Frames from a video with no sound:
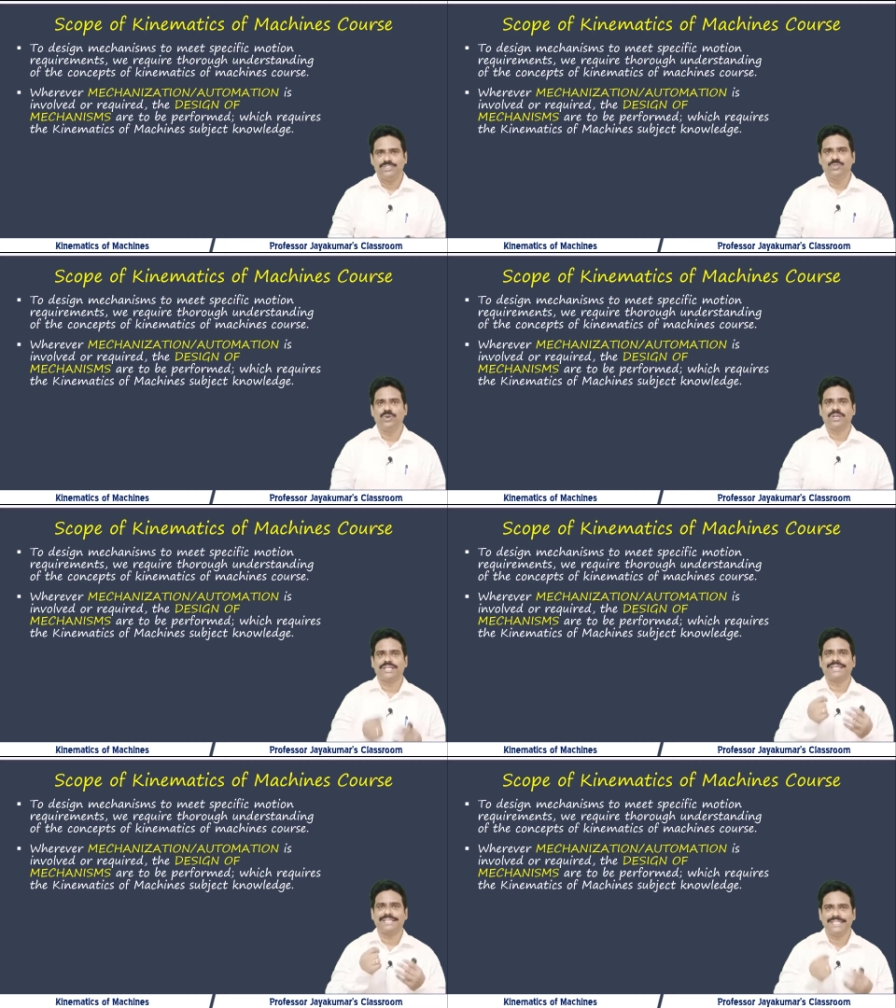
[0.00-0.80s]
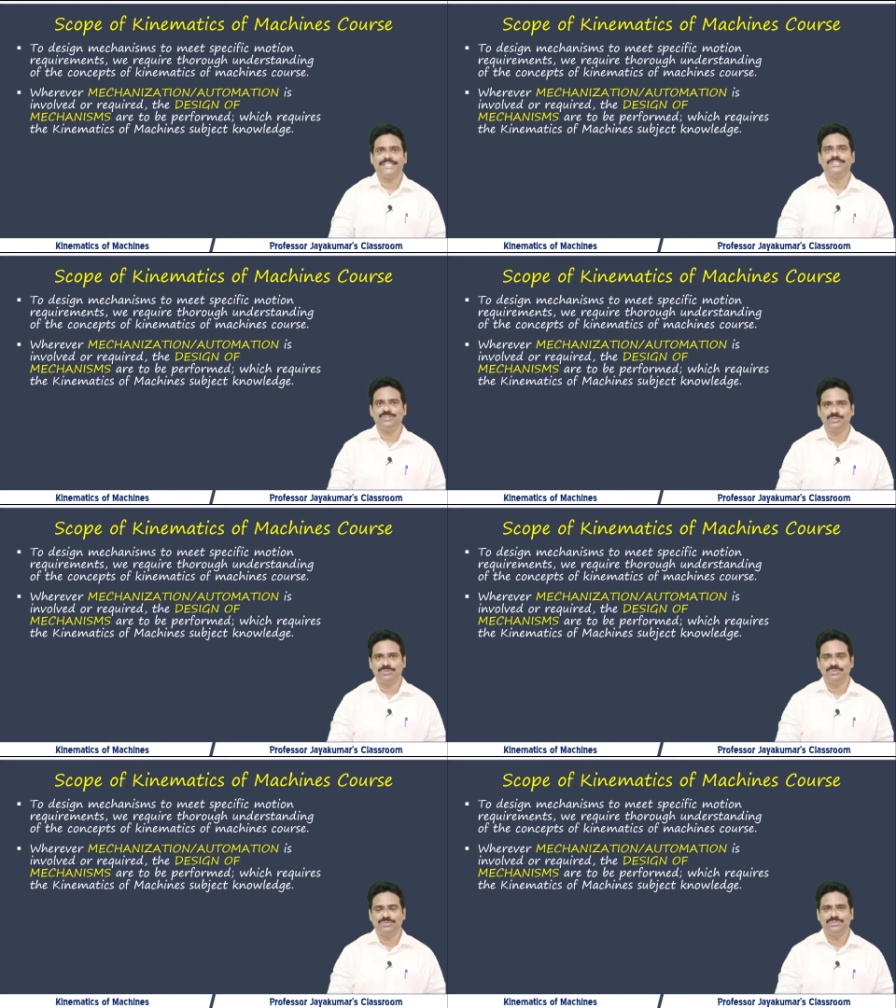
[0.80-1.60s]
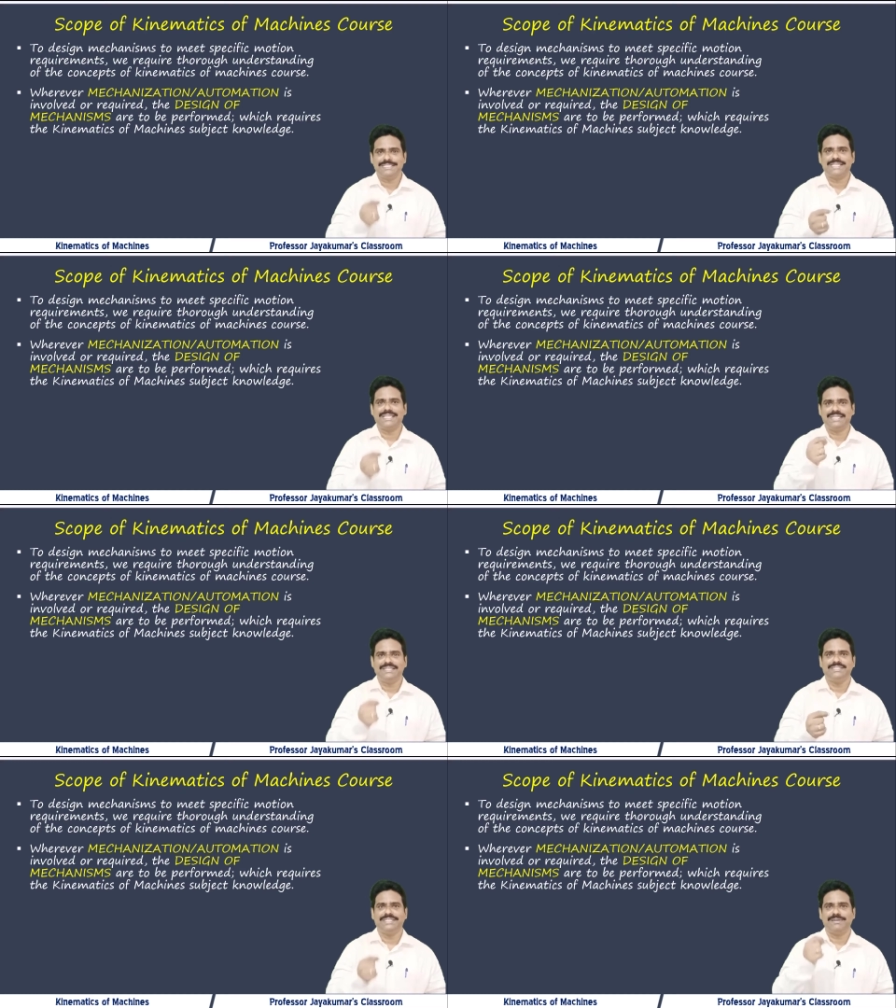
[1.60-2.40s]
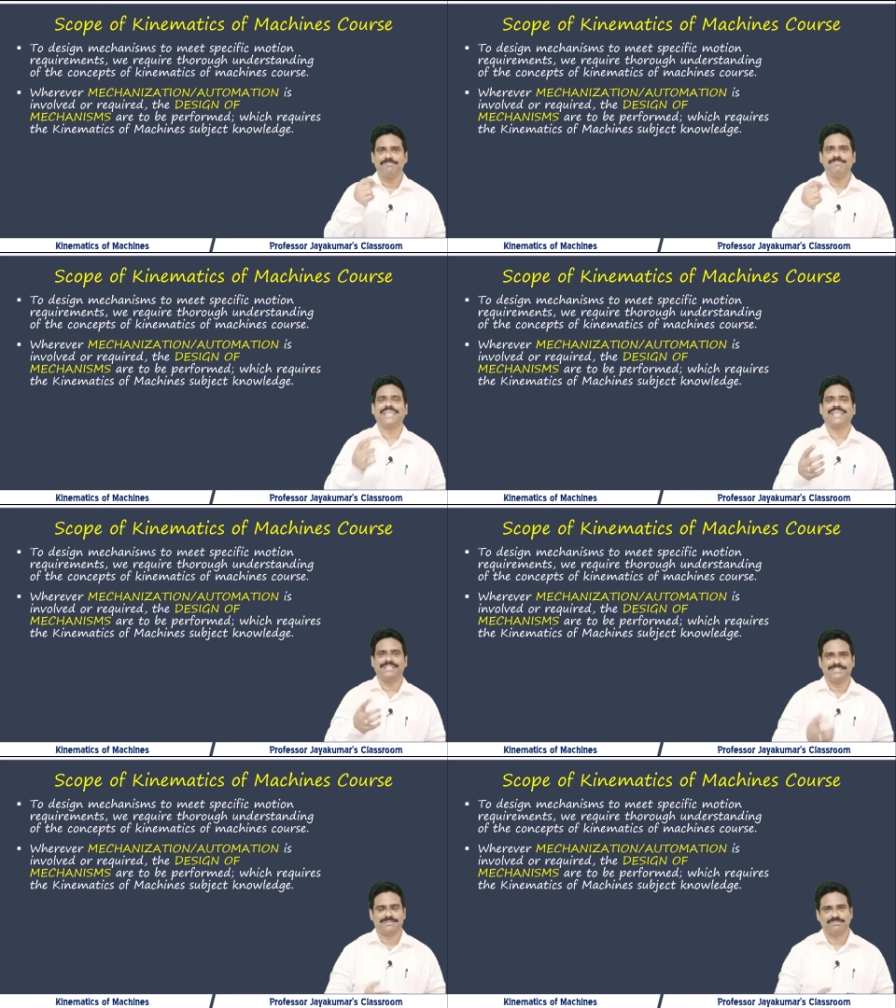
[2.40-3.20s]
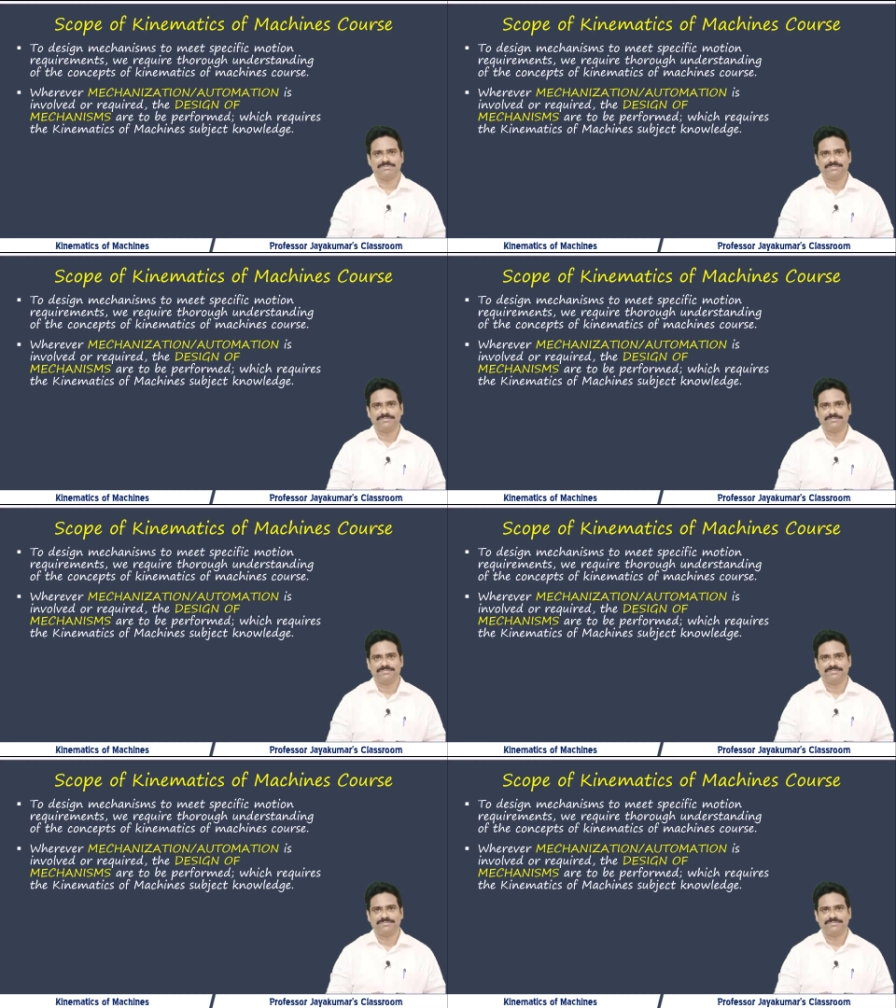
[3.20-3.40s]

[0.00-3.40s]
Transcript: you are required to design a mechanism.